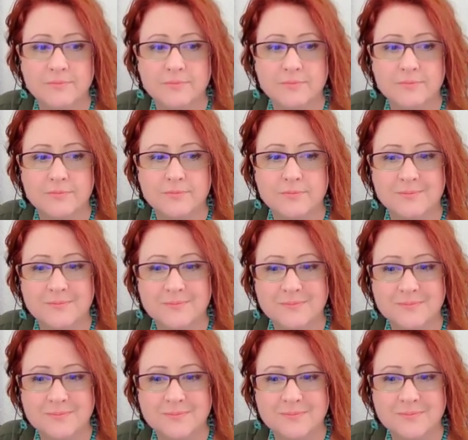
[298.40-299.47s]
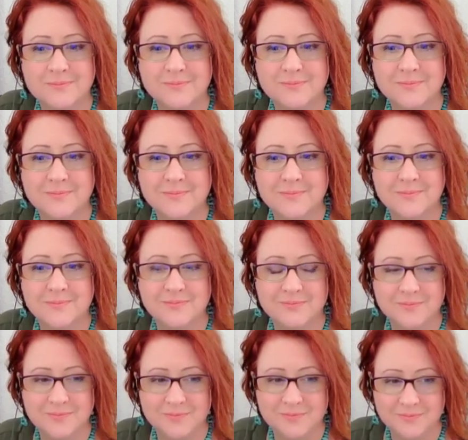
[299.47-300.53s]

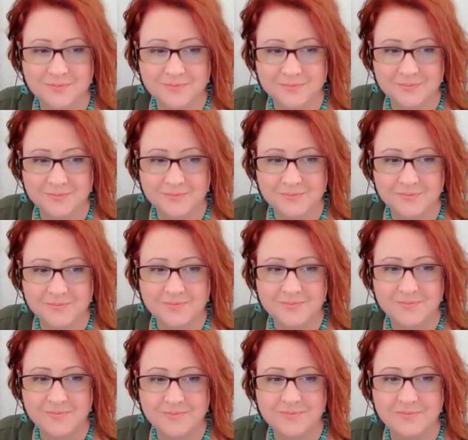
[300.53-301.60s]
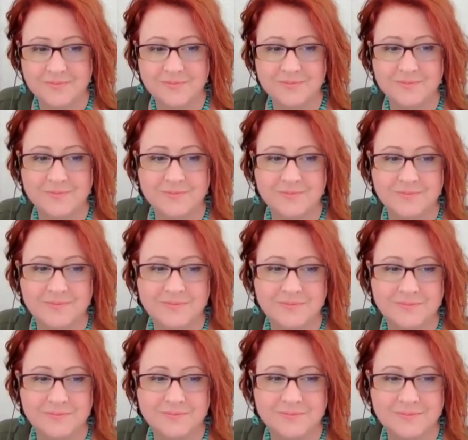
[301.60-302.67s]

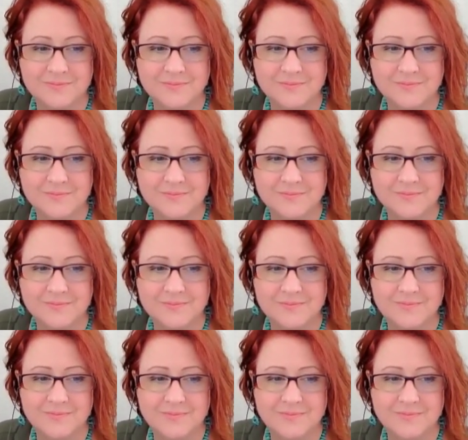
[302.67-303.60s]
This person isn't speaking.